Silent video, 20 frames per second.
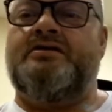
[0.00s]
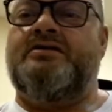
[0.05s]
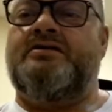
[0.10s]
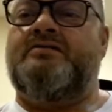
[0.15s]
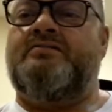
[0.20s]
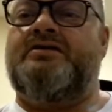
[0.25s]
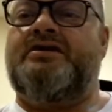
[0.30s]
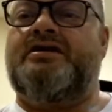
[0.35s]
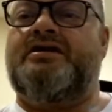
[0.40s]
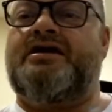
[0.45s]

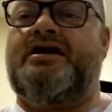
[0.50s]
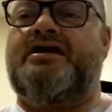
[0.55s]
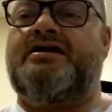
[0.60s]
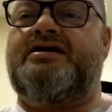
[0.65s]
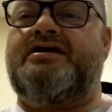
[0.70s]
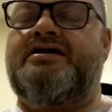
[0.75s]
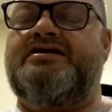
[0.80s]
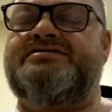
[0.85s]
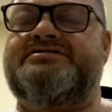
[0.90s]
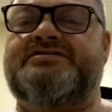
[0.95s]
Well, I
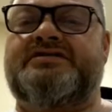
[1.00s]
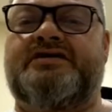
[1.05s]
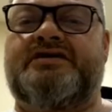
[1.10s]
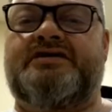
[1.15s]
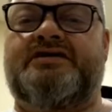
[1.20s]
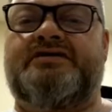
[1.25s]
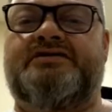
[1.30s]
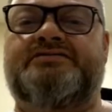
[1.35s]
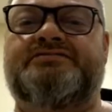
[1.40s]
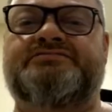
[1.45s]
guess.
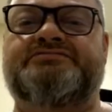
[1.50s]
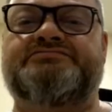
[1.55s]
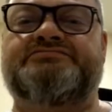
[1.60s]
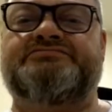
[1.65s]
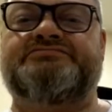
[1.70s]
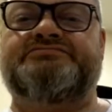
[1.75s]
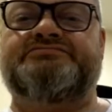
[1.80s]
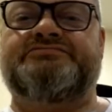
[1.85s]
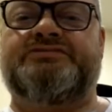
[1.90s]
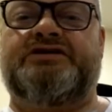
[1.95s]
Well,
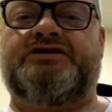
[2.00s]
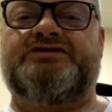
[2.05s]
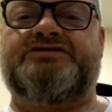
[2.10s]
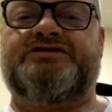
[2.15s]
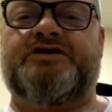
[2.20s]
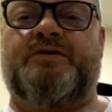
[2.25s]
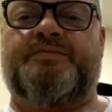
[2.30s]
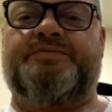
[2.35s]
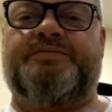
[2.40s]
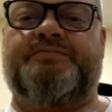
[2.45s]
let's
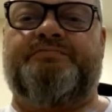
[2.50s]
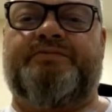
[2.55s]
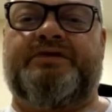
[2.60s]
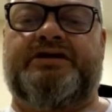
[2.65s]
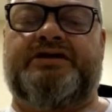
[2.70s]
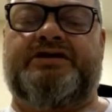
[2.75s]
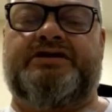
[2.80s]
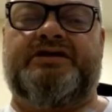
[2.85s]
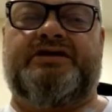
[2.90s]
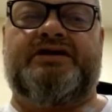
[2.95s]
hope you,
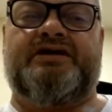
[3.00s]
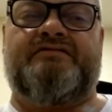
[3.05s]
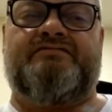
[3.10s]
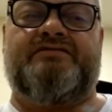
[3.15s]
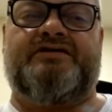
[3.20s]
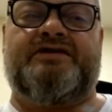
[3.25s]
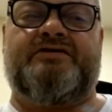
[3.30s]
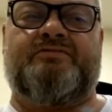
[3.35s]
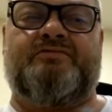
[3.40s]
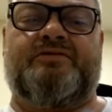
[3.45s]
Billy D,
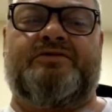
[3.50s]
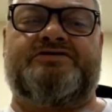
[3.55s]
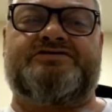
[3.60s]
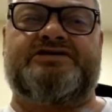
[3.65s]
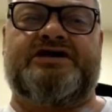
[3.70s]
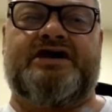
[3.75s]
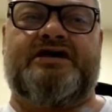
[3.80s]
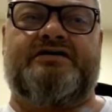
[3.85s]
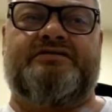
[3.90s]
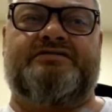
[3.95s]
everything works
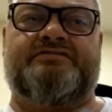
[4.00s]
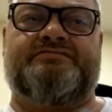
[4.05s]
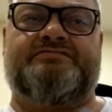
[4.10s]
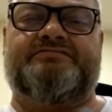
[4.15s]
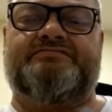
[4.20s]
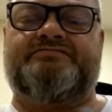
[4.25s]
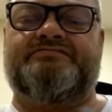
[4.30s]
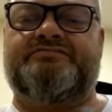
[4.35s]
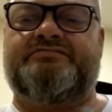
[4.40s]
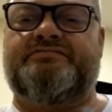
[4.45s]
out and
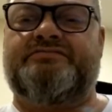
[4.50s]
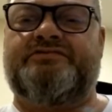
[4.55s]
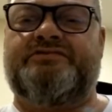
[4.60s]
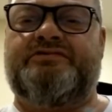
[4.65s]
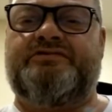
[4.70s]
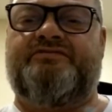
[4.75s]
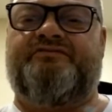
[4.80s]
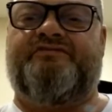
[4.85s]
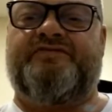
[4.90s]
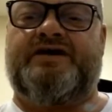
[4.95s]

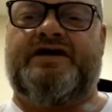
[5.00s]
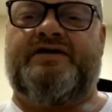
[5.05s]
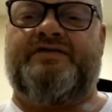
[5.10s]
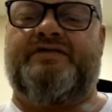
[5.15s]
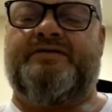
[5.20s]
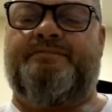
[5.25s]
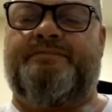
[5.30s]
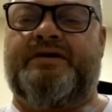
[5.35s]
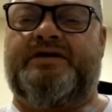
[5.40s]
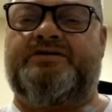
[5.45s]
you find
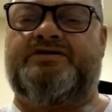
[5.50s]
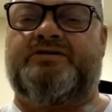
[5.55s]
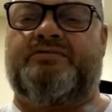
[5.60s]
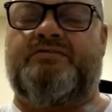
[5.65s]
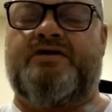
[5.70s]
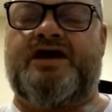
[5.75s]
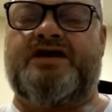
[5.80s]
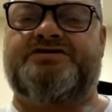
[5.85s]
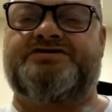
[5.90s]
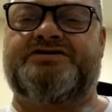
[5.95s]
the best
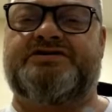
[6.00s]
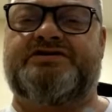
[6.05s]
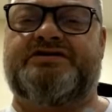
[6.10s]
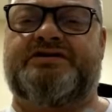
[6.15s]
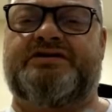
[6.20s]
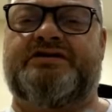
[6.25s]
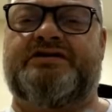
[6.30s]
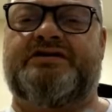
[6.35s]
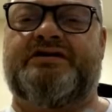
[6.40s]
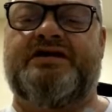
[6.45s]
direction.
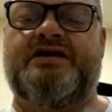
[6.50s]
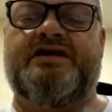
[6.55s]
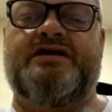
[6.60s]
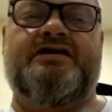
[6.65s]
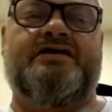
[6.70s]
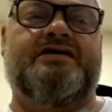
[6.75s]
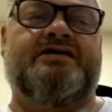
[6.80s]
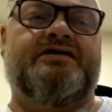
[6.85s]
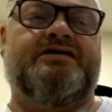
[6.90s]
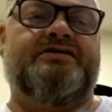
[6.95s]
And
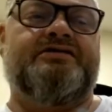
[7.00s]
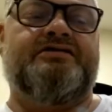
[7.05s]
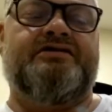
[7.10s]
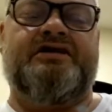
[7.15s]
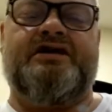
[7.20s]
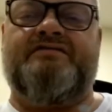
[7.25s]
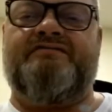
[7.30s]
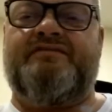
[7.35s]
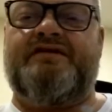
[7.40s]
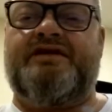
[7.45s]
you
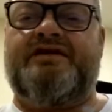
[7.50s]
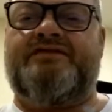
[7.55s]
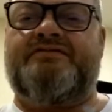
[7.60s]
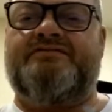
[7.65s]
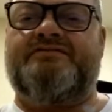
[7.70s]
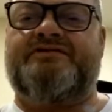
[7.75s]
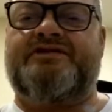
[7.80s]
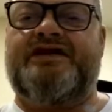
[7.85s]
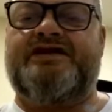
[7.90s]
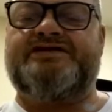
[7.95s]
never know.
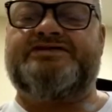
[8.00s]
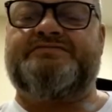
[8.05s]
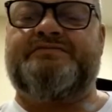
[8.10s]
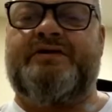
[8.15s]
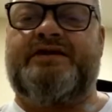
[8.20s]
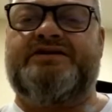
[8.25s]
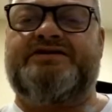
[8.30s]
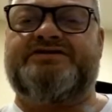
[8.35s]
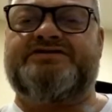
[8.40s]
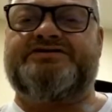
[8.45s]
Things
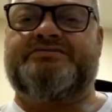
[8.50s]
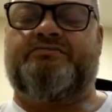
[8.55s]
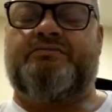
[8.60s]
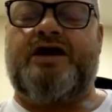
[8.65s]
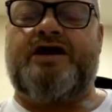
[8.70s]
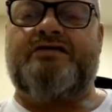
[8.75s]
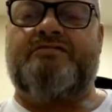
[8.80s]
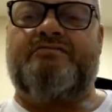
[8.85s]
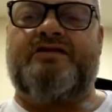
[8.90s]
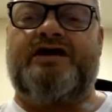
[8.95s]
may just
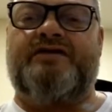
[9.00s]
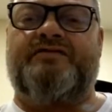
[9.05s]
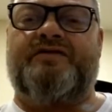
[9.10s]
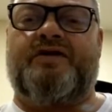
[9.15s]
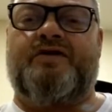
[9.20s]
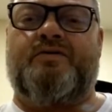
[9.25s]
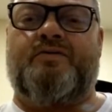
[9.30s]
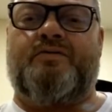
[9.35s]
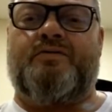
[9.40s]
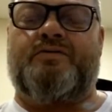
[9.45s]
right around the
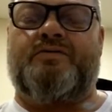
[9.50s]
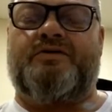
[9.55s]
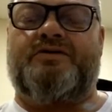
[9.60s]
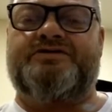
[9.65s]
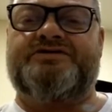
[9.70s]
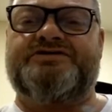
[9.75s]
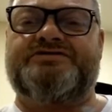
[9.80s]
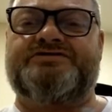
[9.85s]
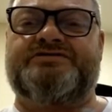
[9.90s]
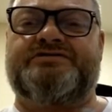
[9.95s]
corner.
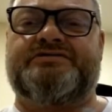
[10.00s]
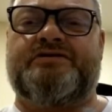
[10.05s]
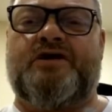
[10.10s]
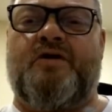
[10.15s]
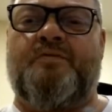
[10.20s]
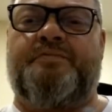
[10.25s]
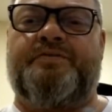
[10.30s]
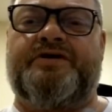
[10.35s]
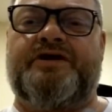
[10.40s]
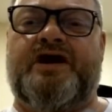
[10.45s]
Just
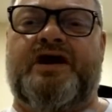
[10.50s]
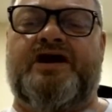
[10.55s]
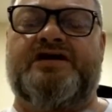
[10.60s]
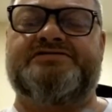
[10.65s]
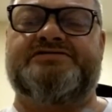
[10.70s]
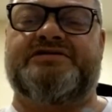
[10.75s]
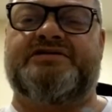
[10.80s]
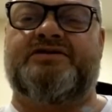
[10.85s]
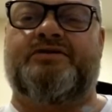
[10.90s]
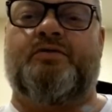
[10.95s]
open your eyes
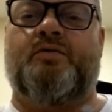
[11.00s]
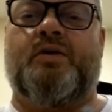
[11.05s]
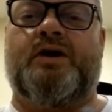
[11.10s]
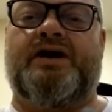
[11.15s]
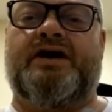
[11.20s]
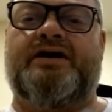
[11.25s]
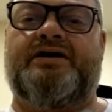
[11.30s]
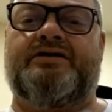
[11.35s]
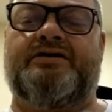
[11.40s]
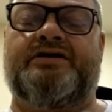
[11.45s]
a little
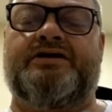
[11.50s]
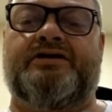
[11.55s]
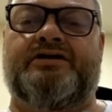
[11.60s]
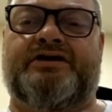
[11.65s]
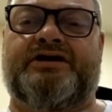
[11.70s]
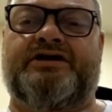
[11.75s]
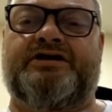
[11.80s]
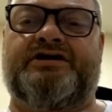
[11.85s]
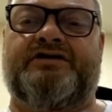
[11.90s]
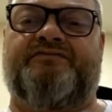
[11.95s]
wider and look
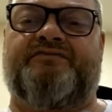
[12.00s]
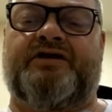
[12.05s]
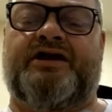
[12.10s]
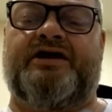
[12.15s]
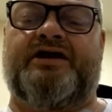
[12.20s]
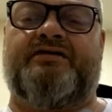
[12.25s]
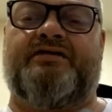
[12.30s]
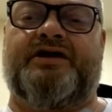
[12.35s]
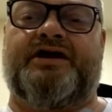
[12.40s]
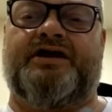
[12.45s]
in different
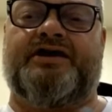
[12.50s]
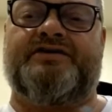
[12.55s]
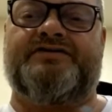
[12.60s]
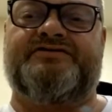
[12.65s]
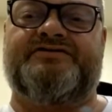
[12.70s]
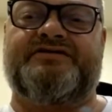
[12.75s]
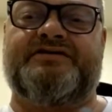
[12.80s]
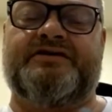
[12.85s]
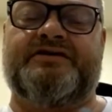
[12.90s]
areas